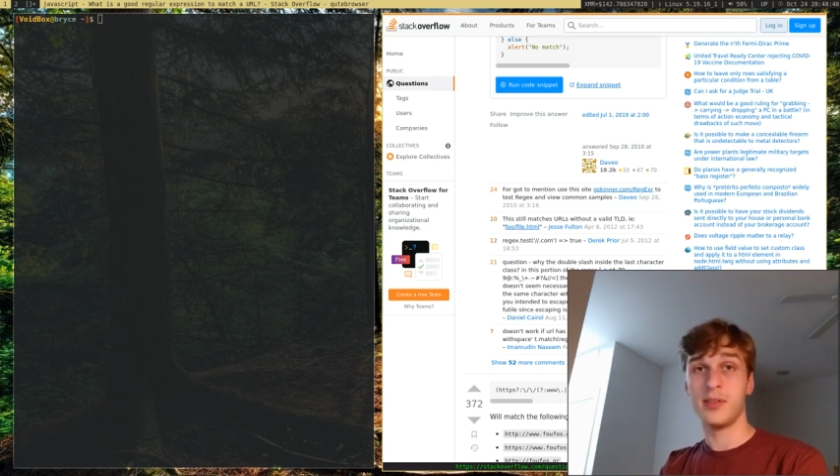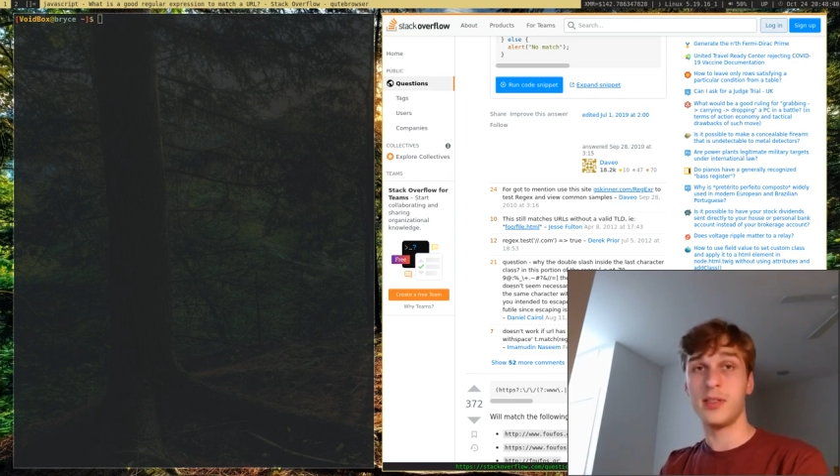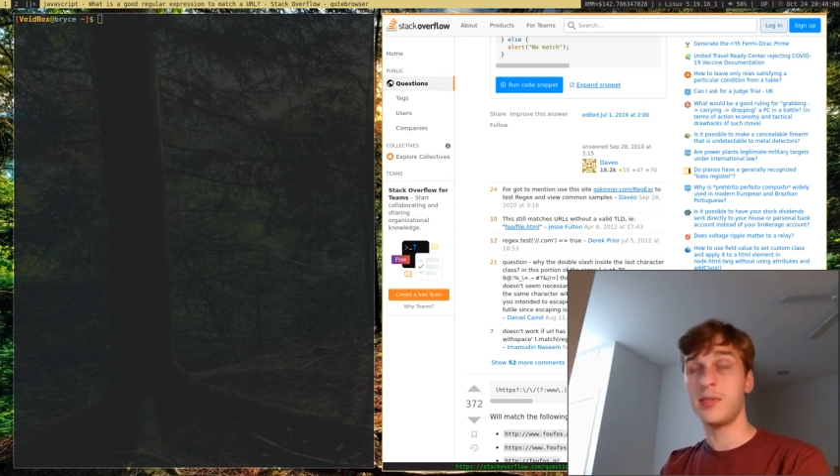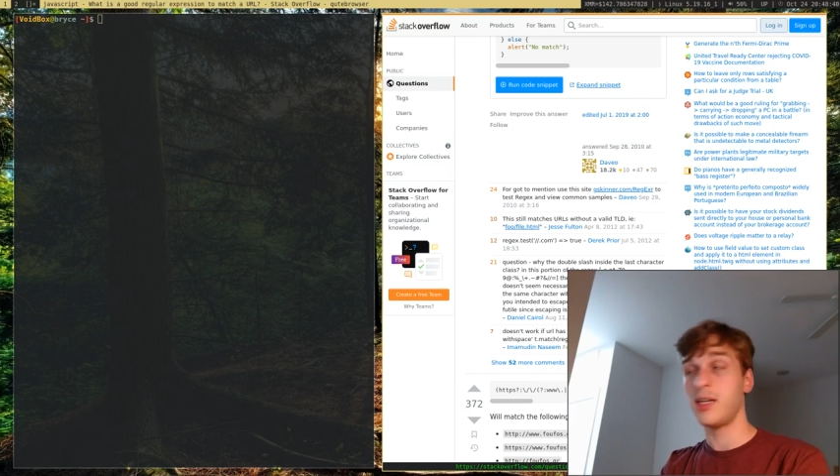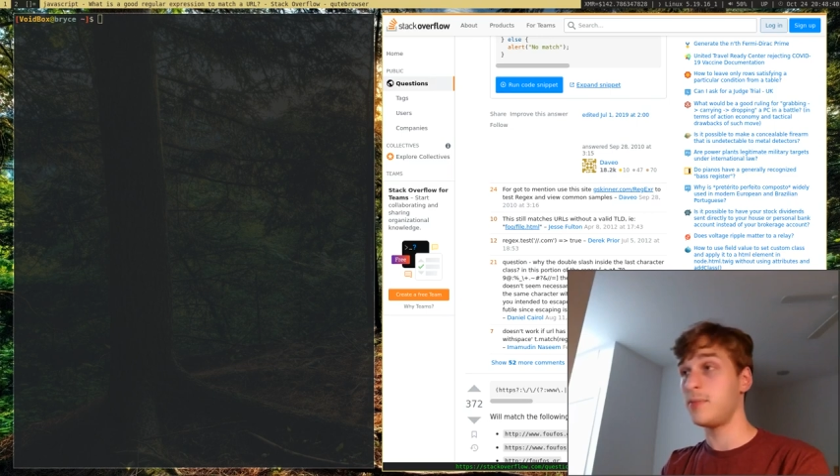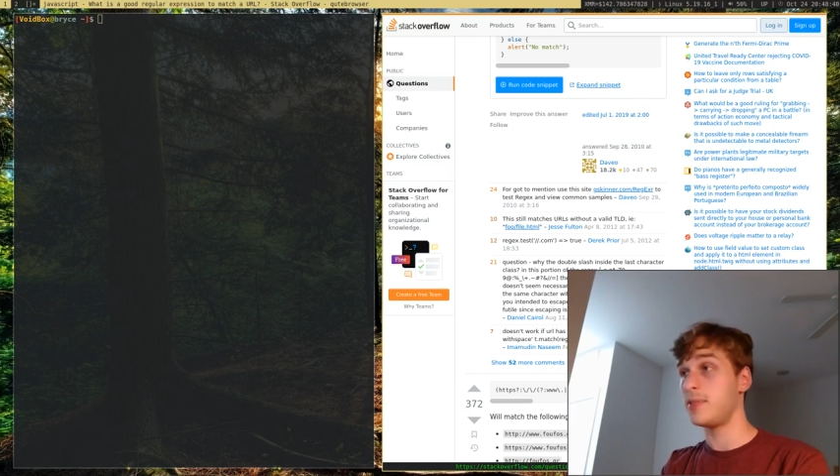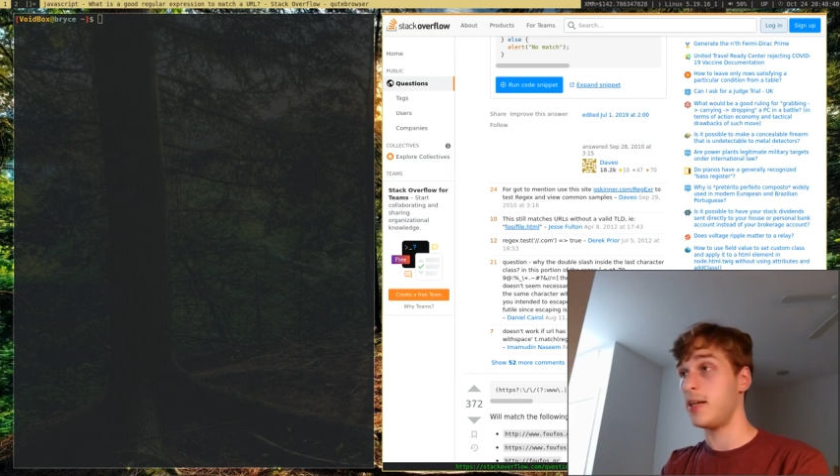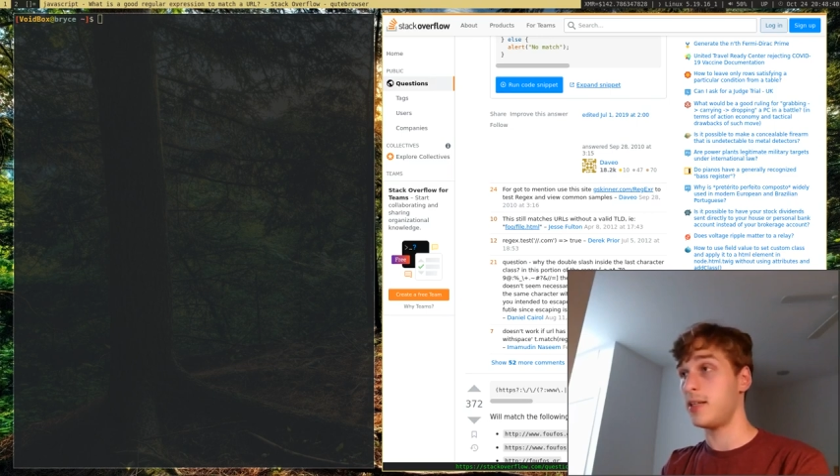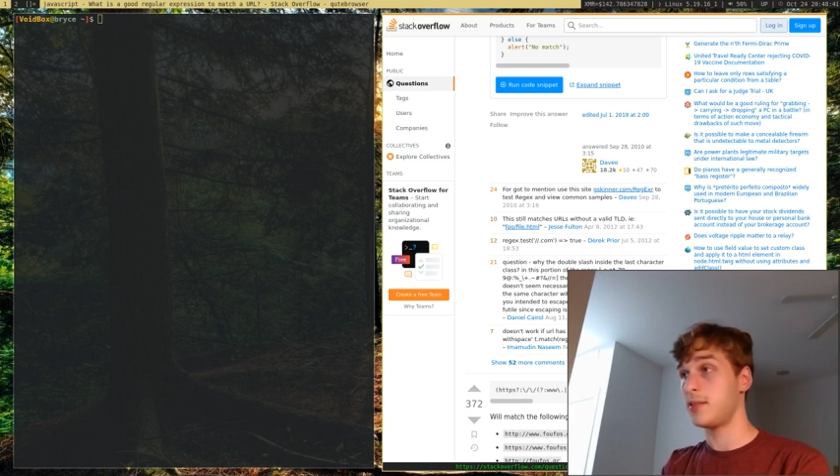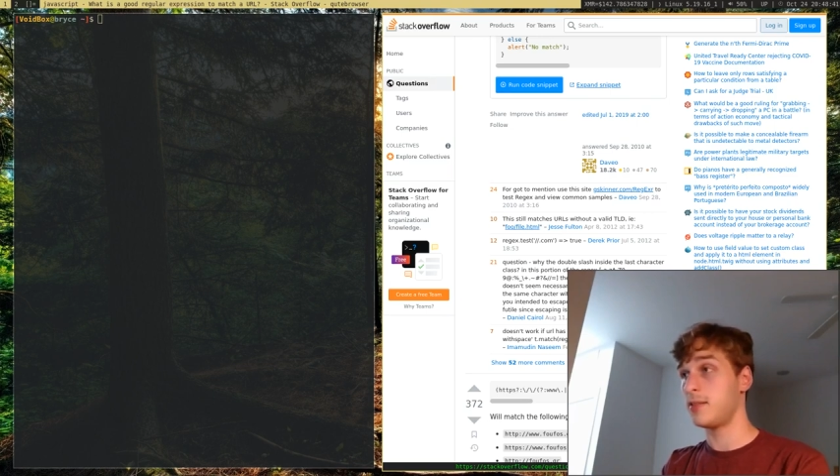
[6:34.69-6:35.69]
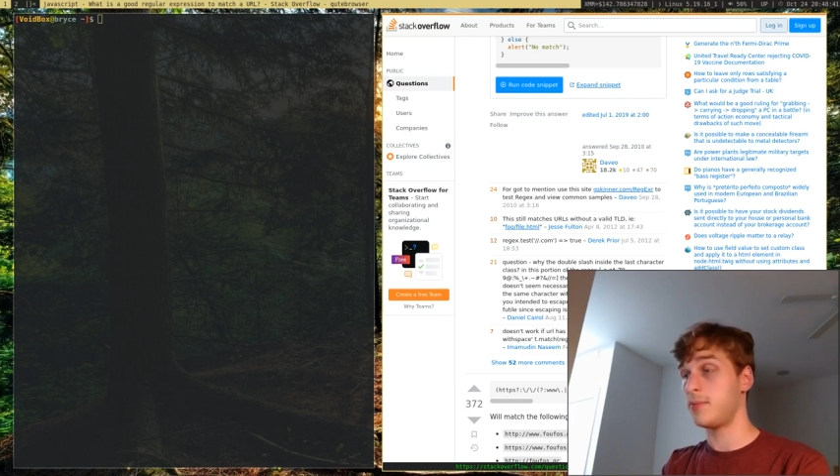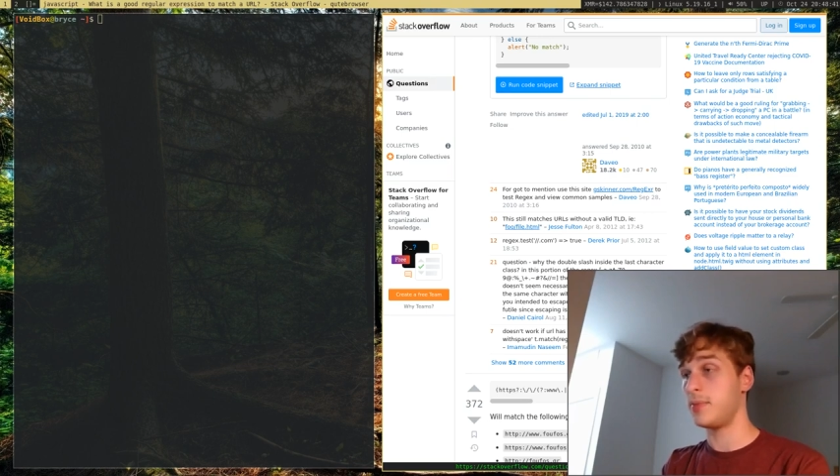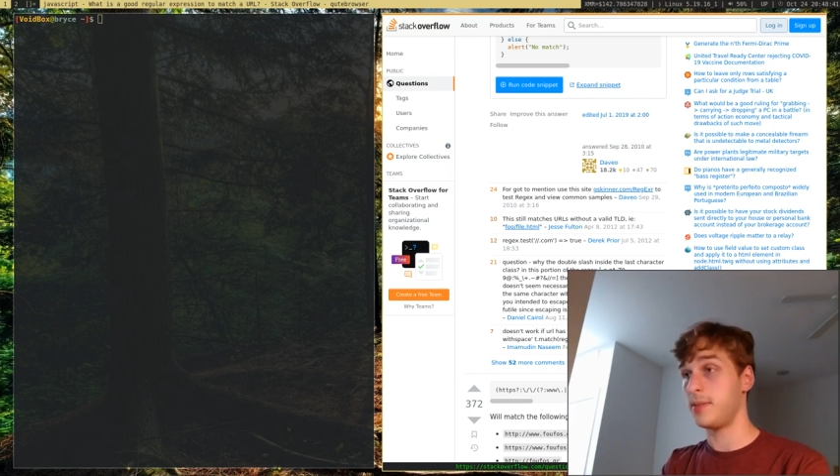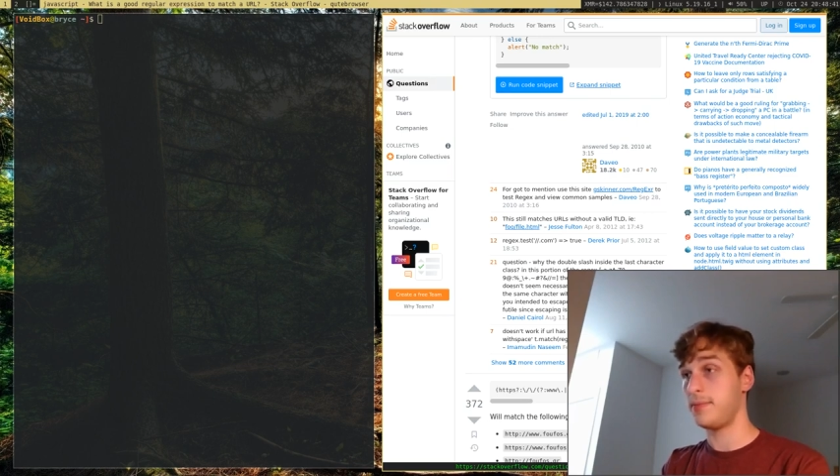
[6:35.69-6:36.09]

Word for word: Sometimes not, but